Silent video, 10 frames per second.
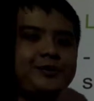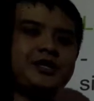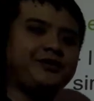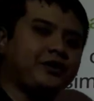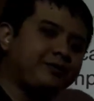
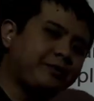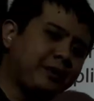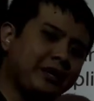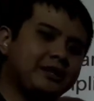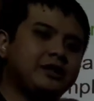
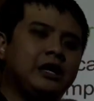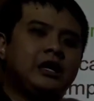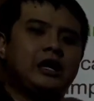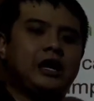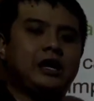specific place
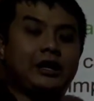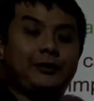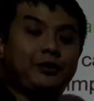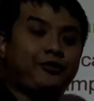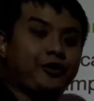
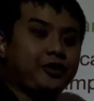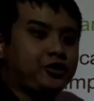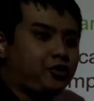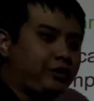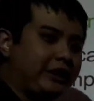labeled for you
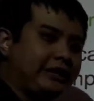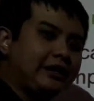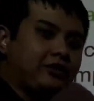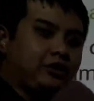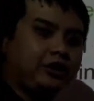to write
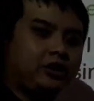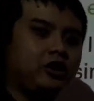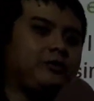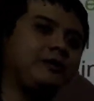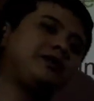down the learning
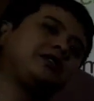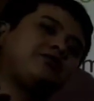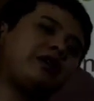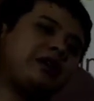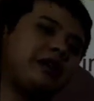goal, but
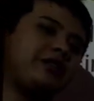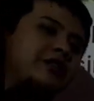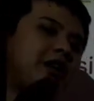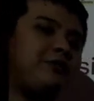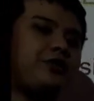please write it
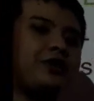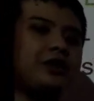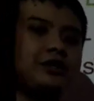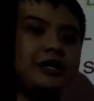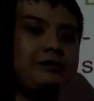at the top where
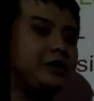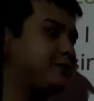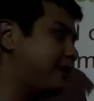there is empty